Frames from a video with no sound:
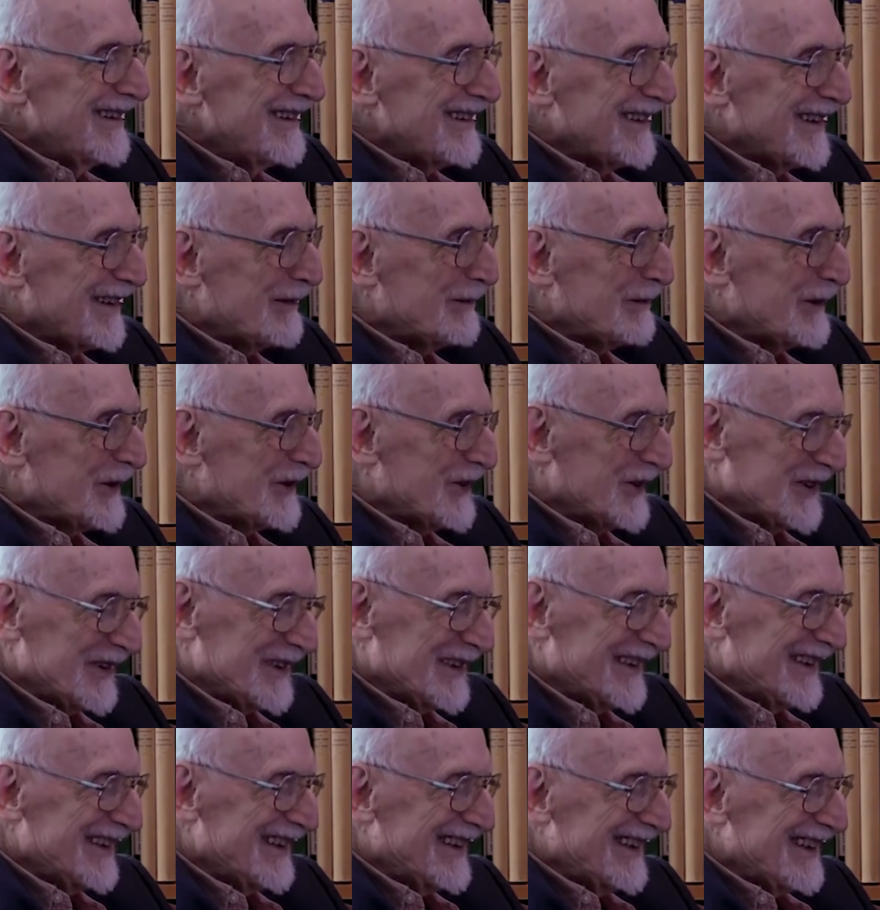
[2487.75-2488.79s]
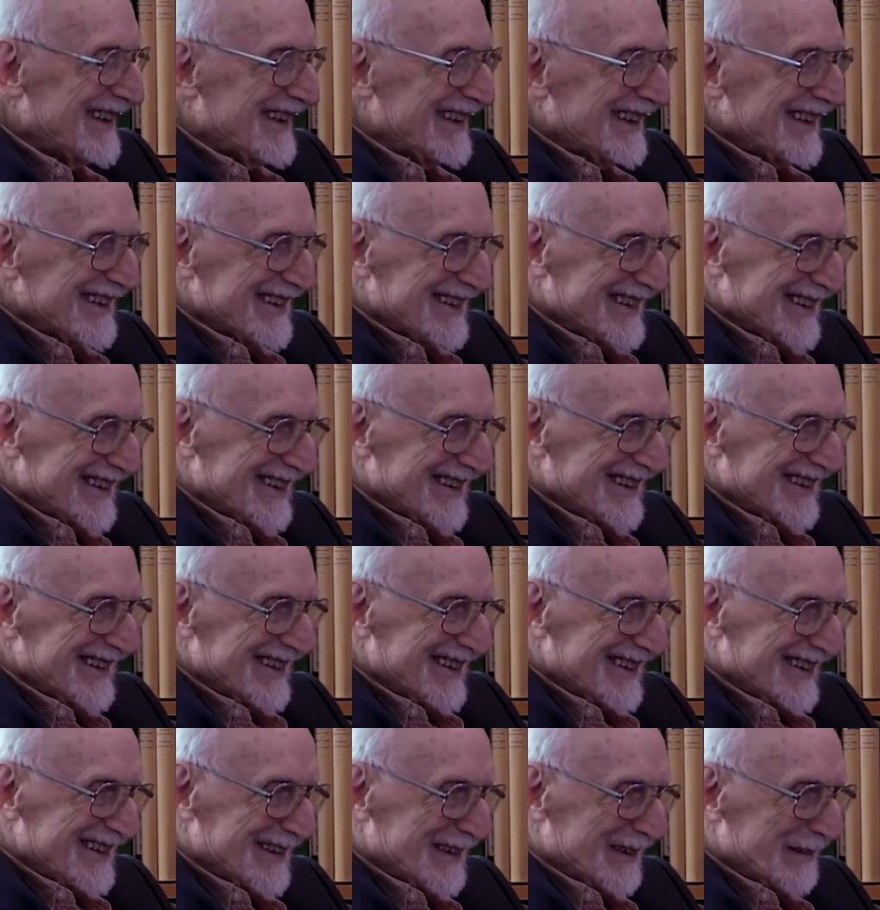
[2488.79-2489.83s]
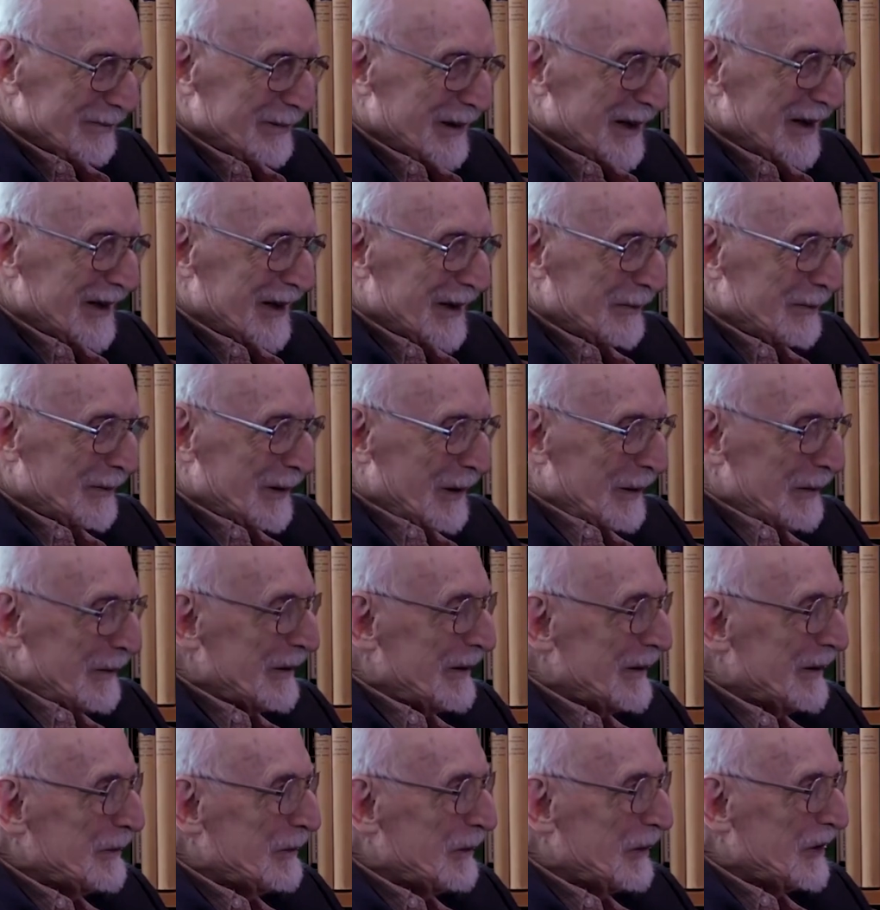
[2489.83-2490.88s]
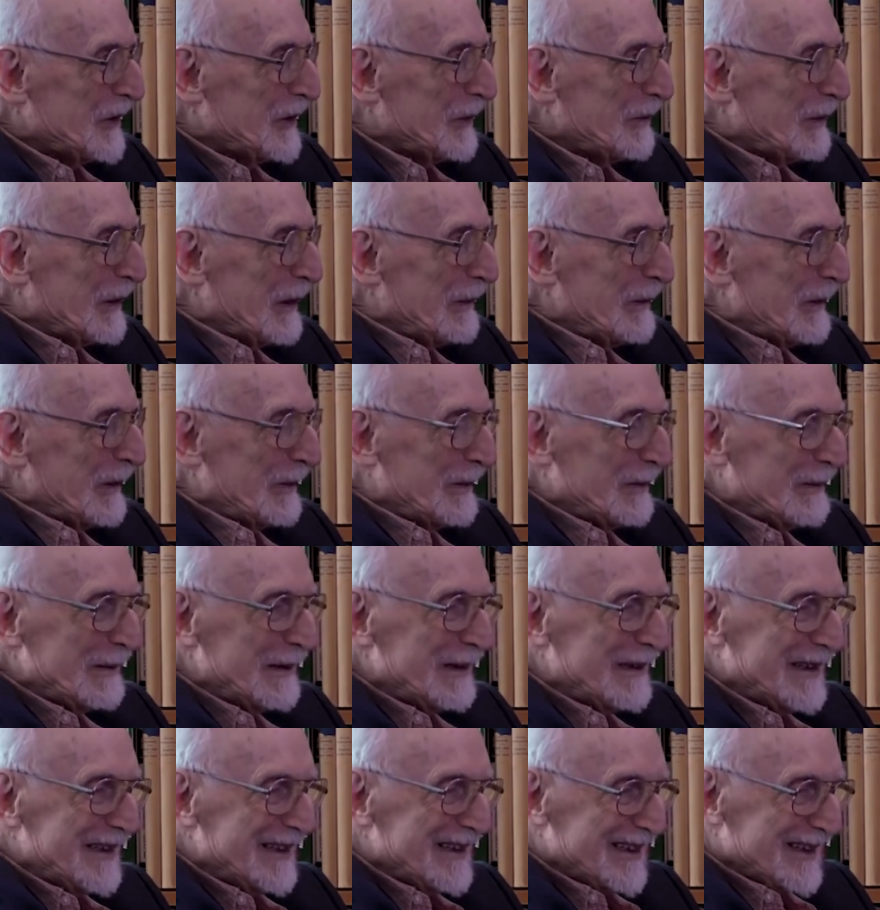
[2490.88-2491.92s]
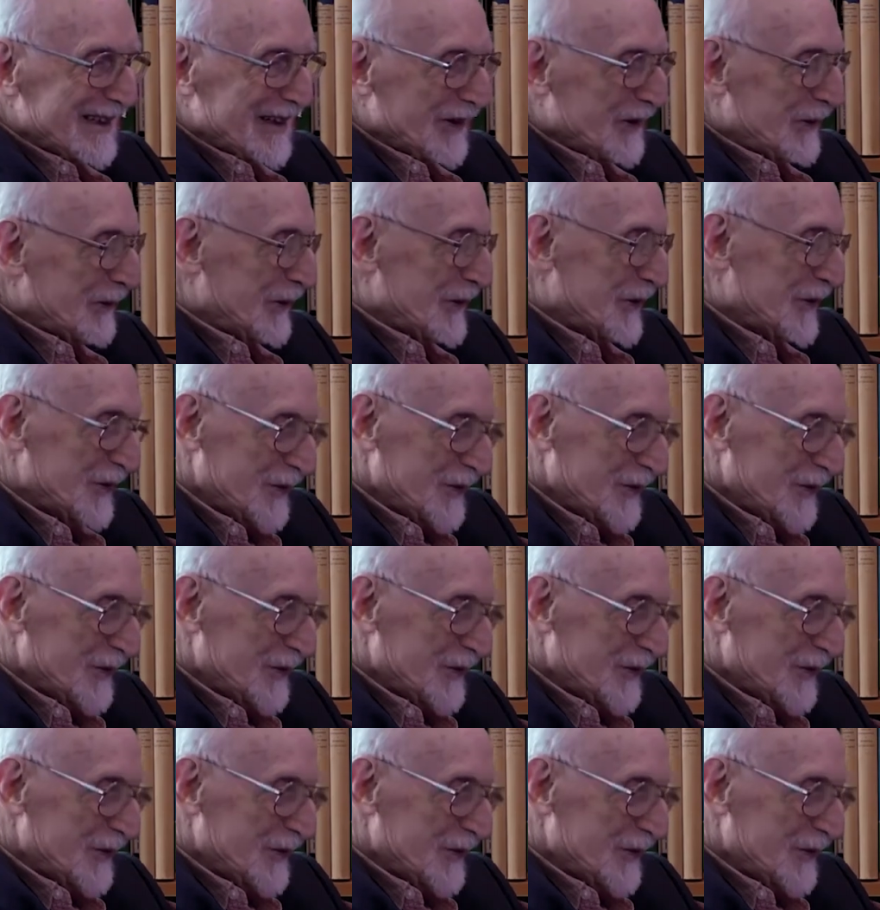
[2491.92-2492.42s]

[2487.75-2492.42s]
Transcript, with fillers: was a the, the problem. It was a problem that was